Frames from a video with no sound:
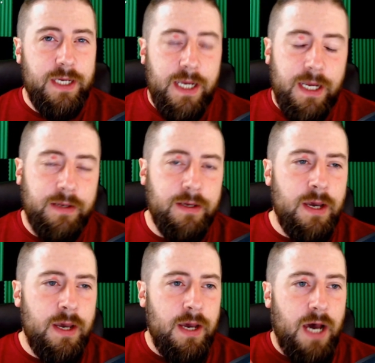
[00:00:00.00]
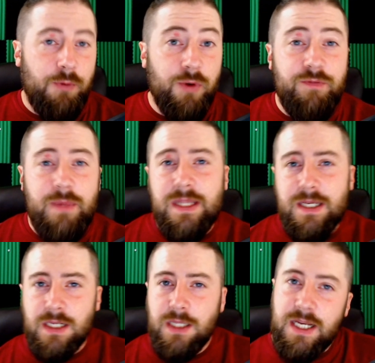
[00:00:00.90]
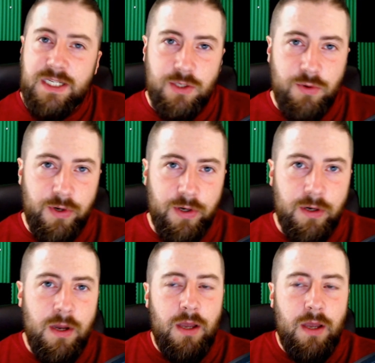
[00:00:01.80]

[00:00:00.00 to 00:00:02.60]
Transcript: and I would have made this a lot sooner,